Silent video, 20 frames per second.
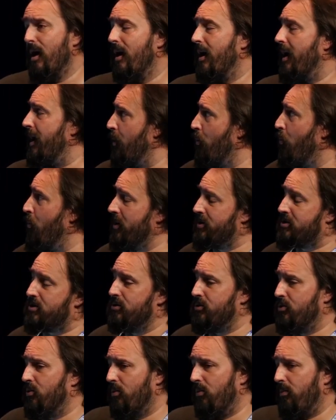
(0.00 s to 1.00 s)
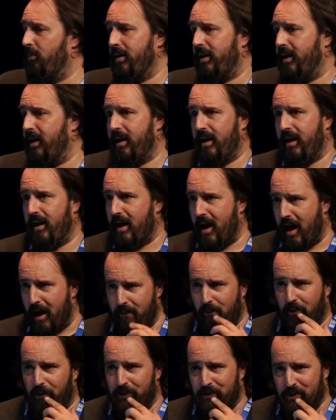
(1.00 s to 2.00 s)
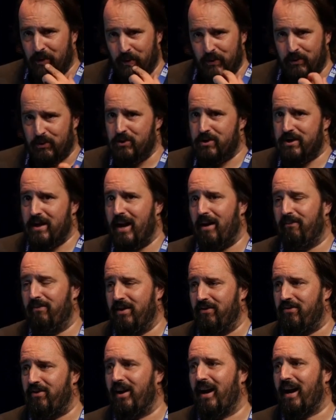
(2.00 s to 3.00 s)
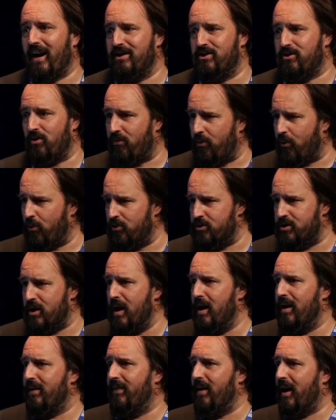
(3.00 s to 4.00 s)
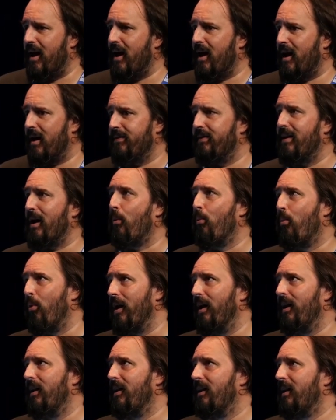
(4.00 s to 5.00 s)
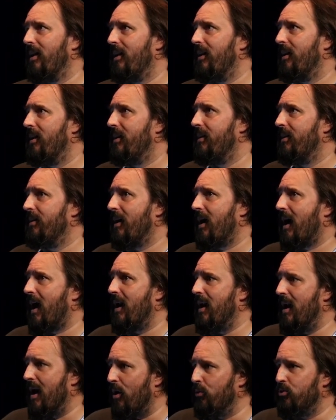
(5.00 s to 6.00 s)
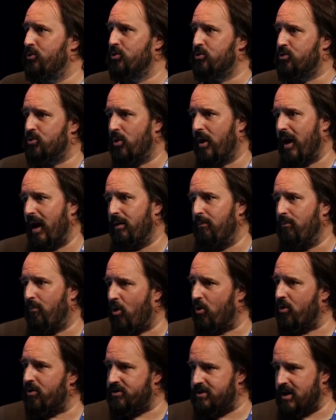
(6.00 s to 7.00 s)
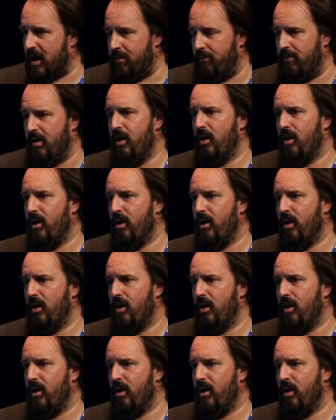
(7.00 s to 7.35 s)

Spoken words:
in which you will be able to set up different kinds of rules that will allow you to gain more time